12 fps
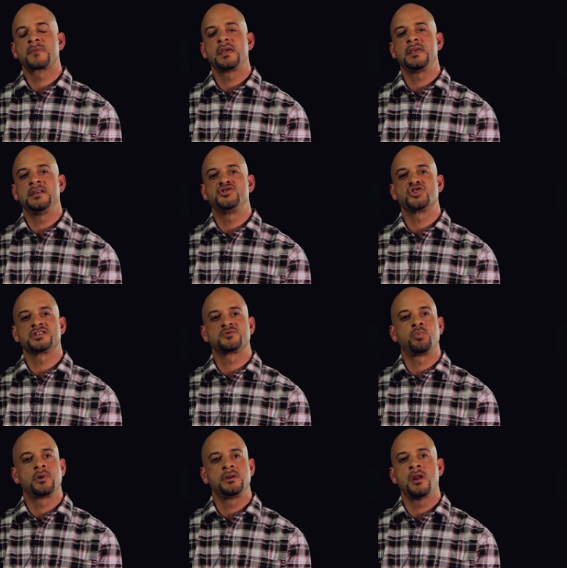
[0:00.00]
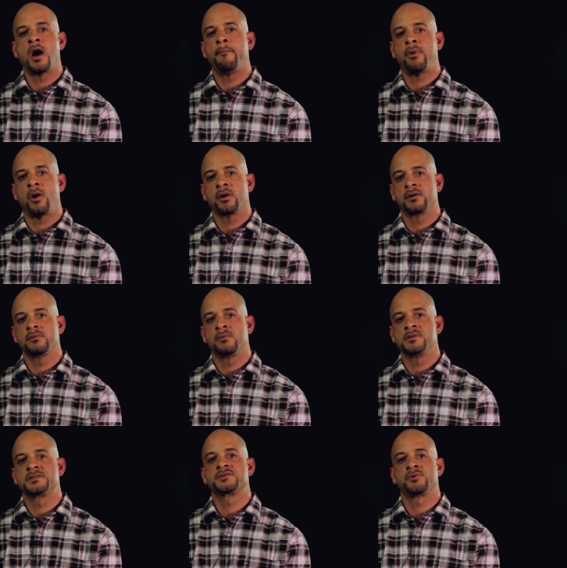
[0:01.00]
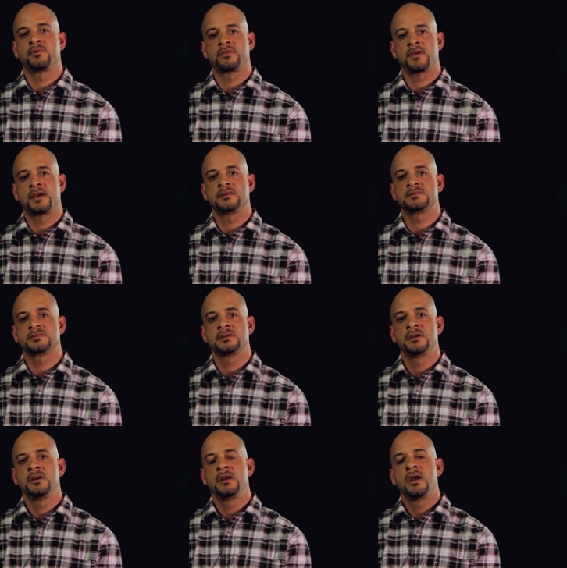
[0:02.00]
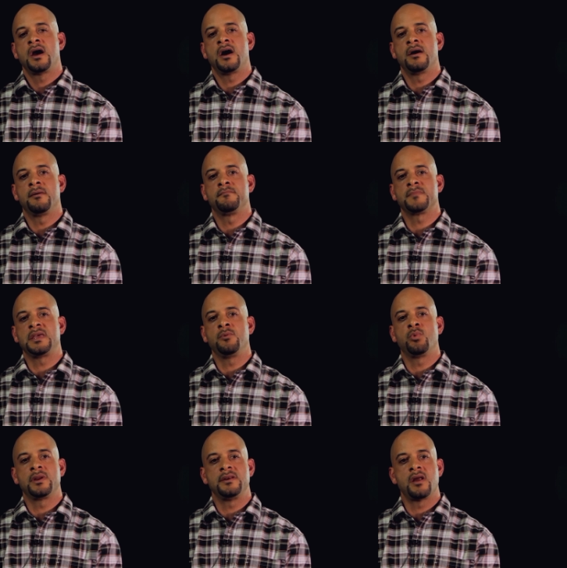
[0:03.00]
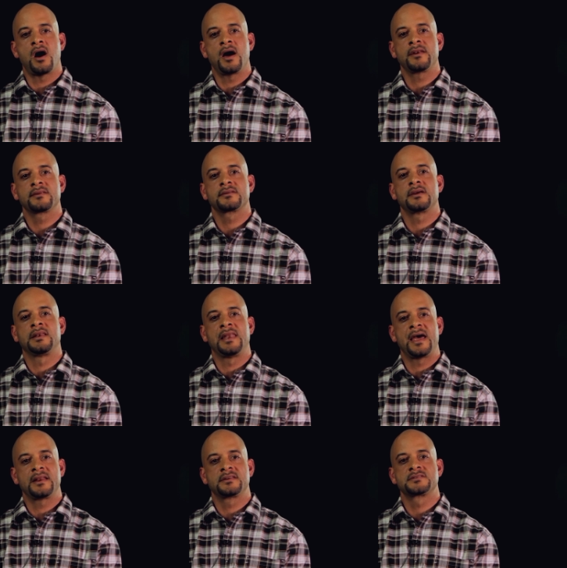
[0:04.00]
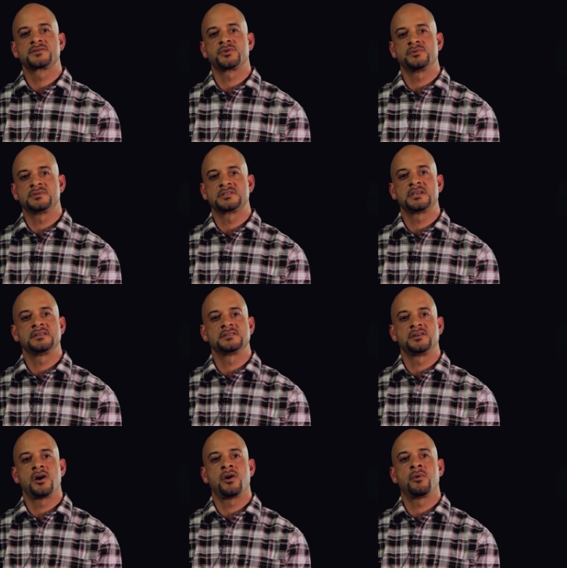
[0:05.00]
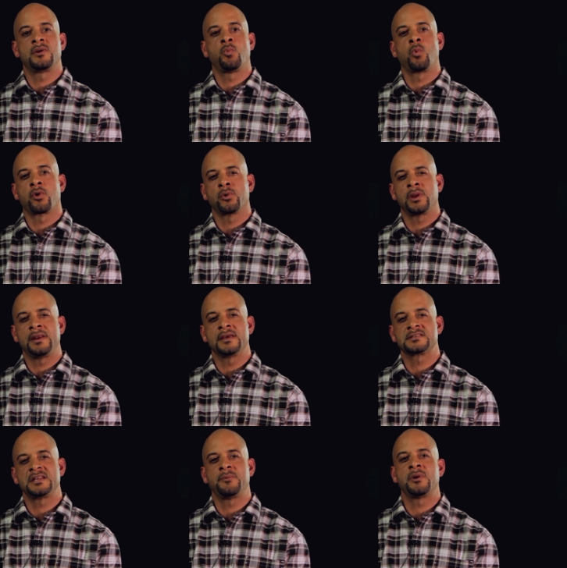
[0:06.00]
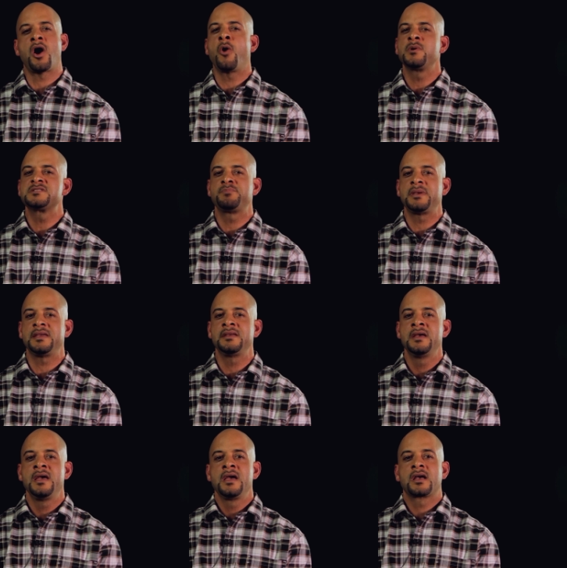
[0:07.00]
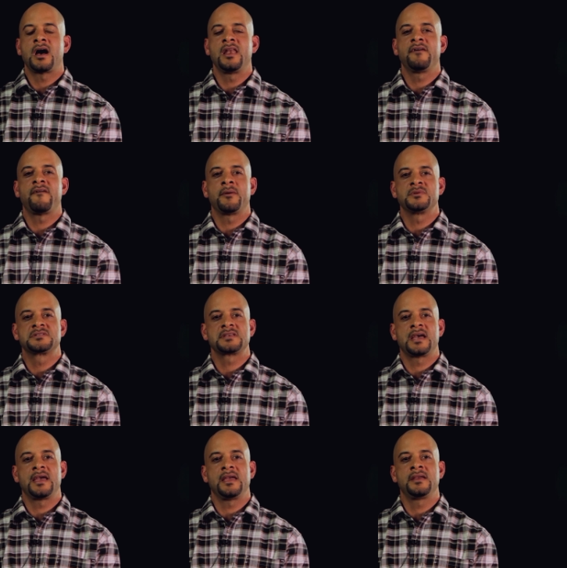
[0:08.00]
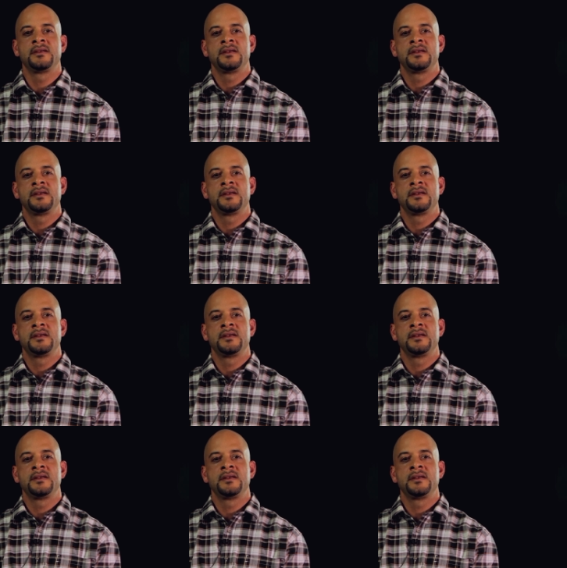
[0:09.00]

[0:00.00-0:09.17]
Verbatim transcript: he just would not part with certain things. Um, he would not let certain sins go and worldliness. And he would always be kind of, I would say,